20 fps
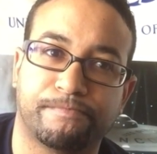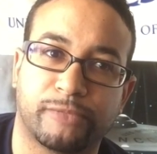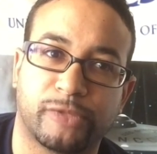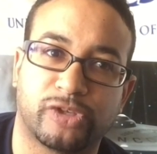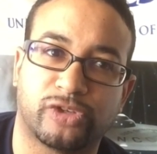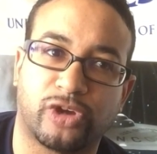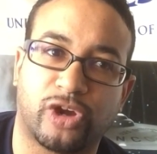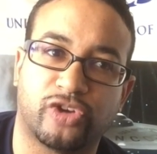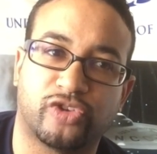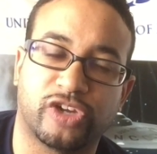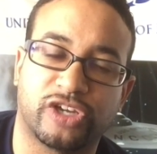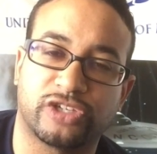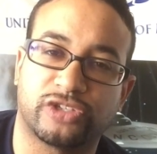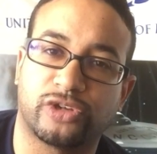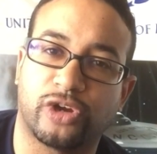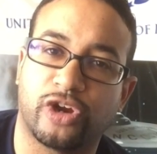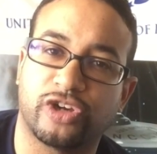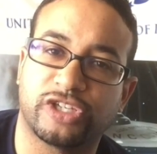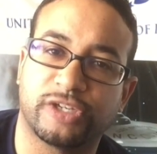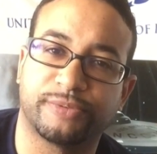Star Trek
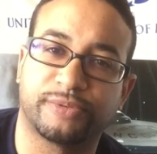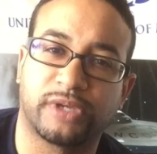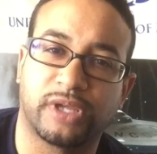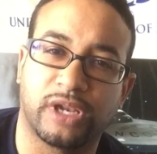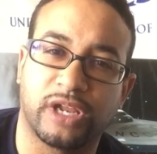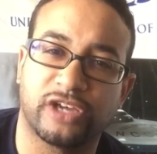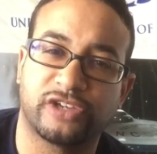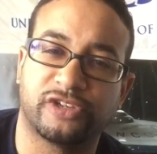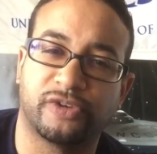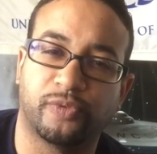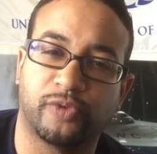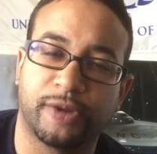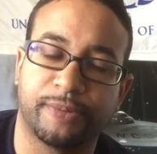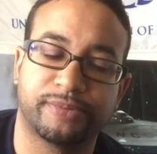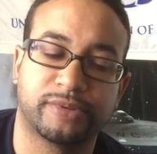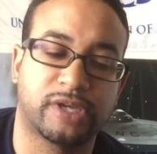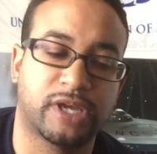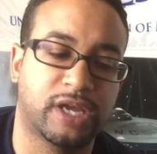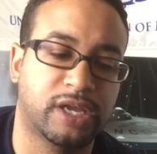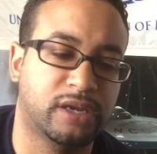Starships collection
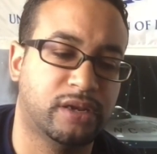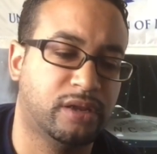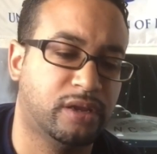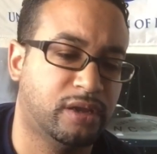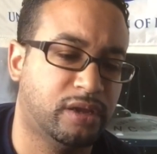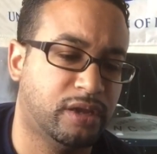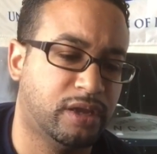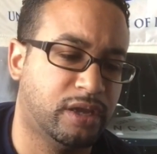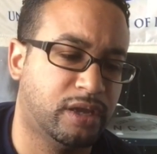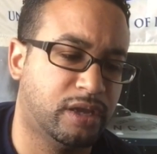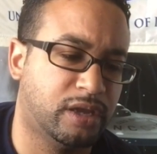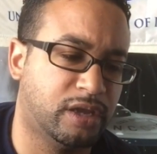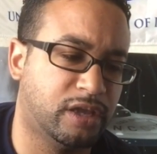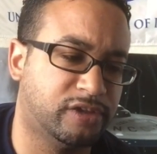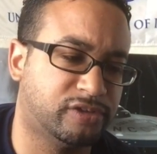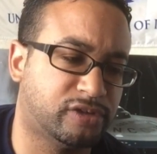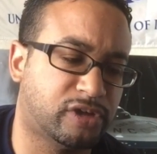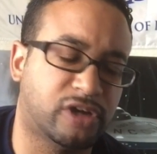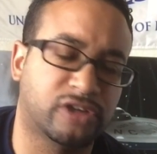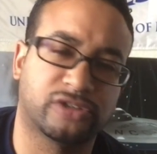website, and
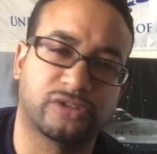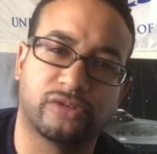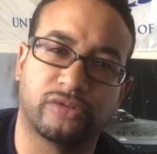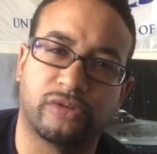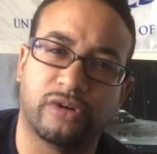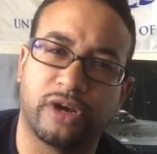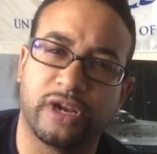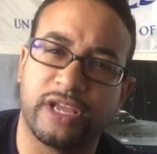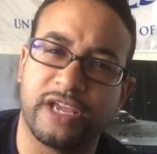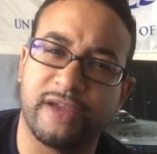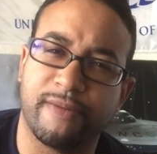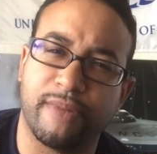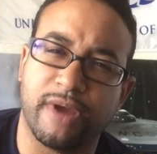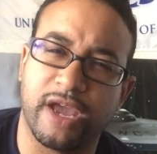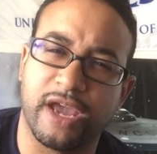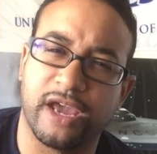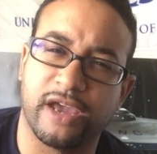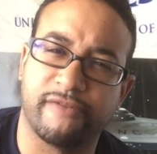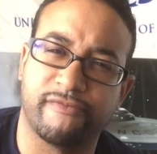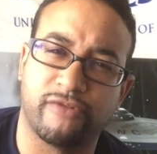it's also on
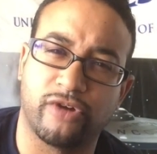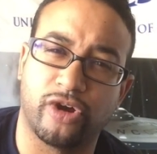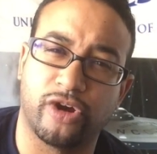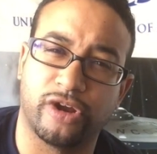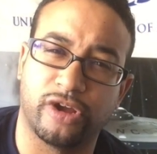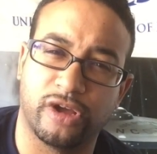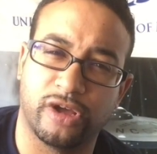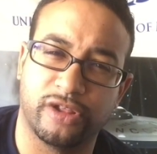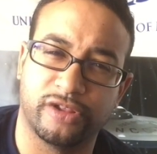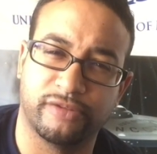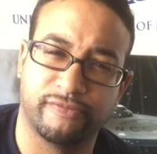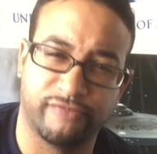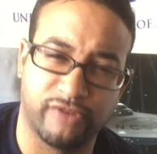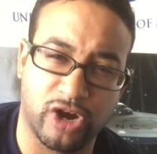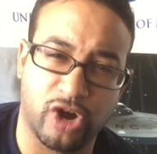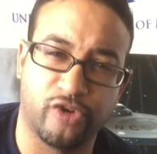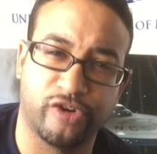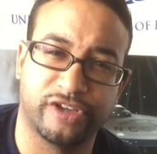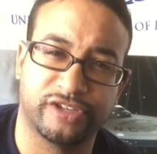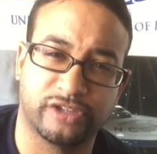eBay,
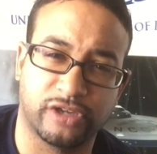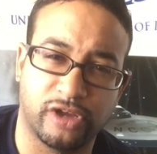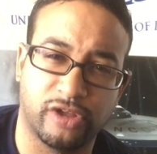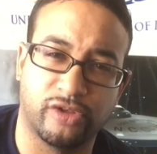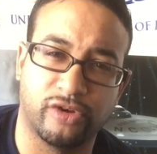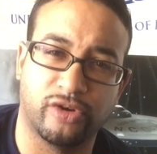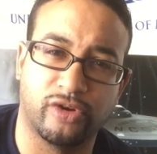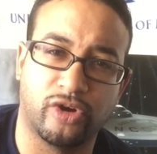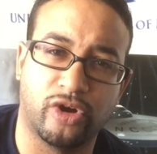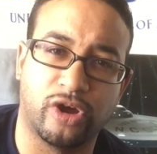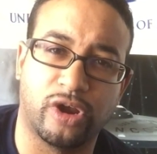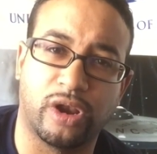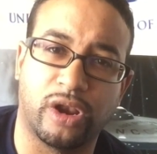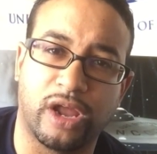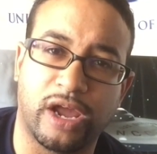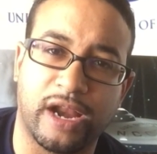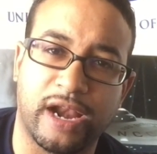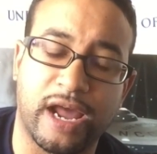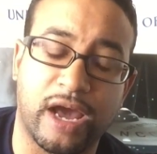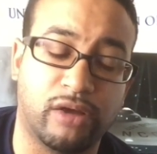various other
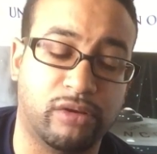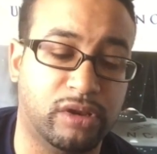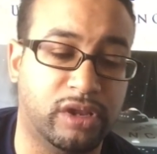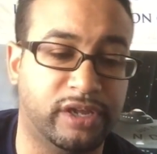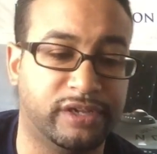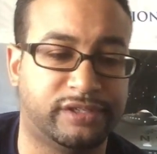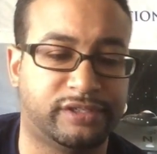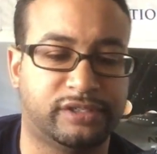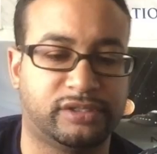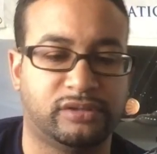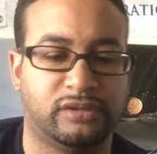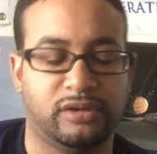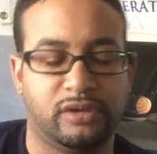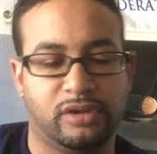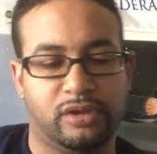online outlets,